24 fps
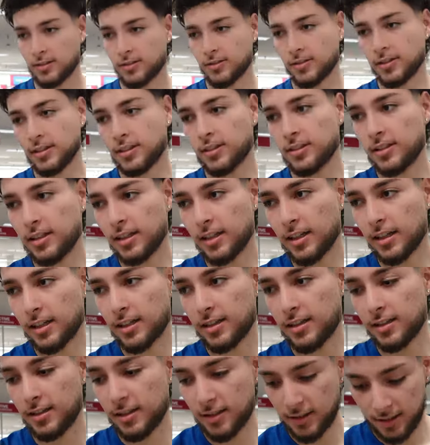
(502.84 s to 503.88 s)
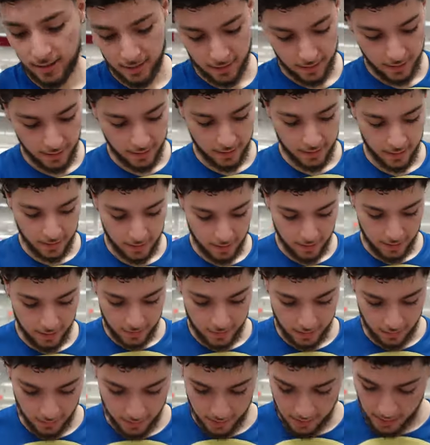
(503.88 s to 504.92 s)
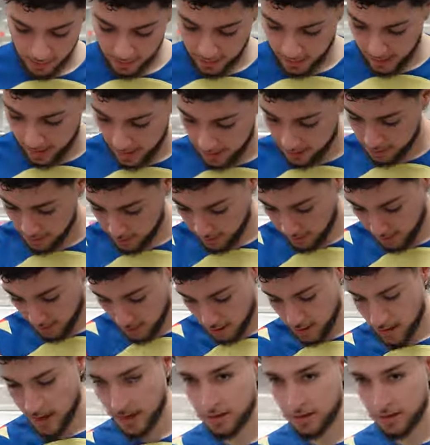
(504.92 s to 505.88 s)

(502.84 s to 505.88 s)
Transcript: What do you think? Should we take the extra large or the